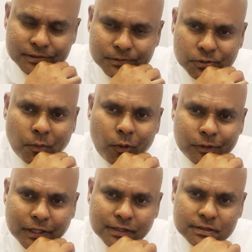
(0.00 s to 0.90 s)
small
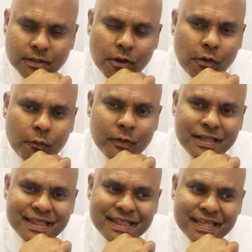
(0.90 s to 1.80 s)
things
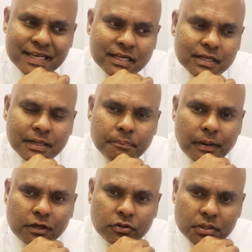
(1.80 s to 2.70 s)
with little
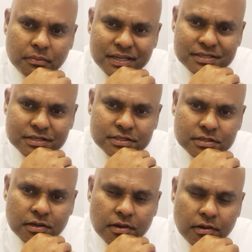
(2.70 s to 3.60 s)
impact on the
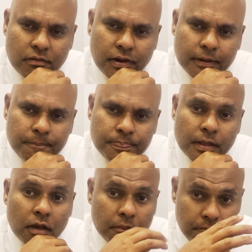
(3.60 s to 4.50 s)
business, right?
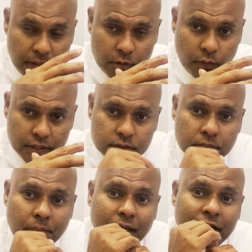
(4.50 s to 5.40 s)
Big wins
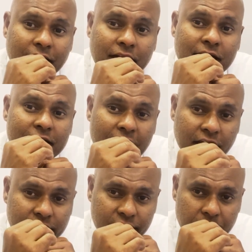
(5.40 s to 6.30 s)
but little
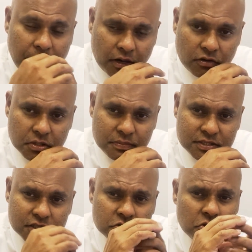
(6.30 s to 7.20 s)
negative impact on the
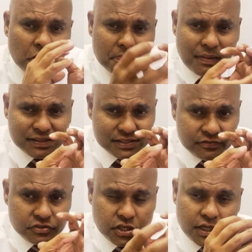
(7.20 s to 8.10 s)
business, not a
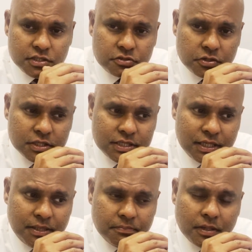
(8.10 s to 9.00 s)
massive change to the
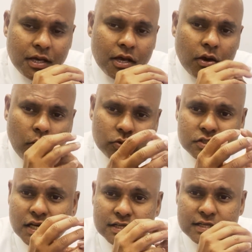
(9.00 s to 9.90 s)
team or
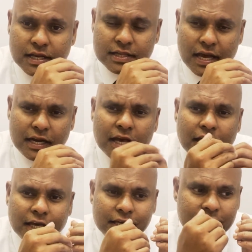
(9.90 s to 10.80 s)
things like that.
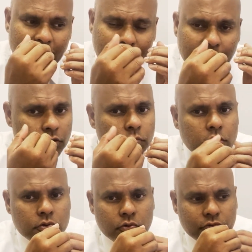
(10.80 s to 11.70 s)
Get into a
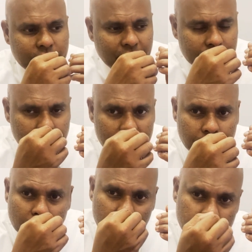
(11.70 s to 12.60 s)
group, get
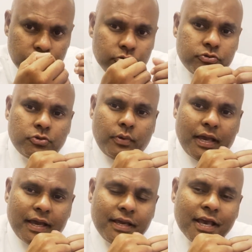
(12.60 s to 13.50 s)
people used to
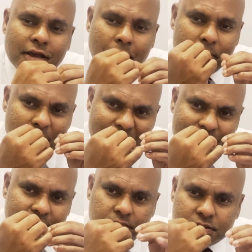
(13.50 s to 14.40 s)
AI, make
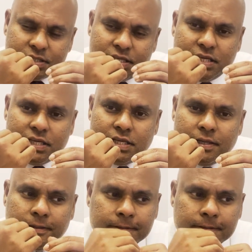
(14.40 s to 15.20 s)
them see